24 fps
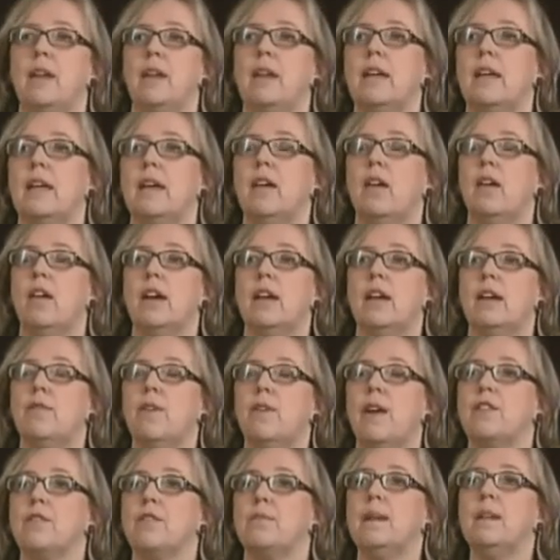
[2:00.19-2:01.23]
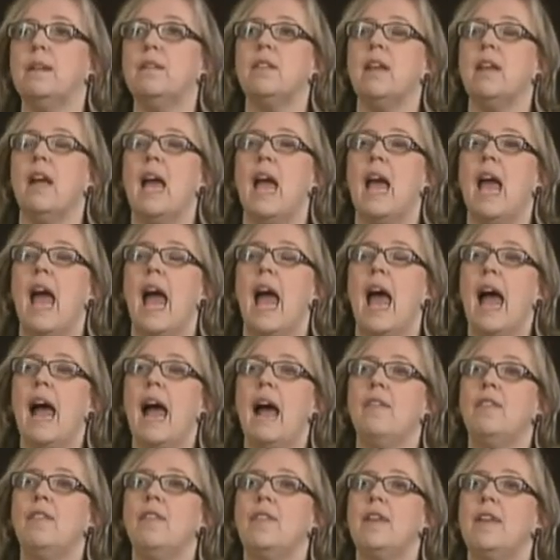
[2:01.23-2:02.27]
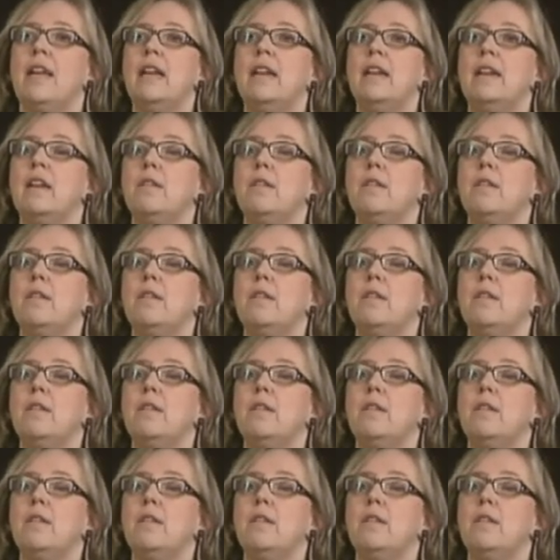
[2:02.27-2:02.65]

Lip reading: India on investments, and that the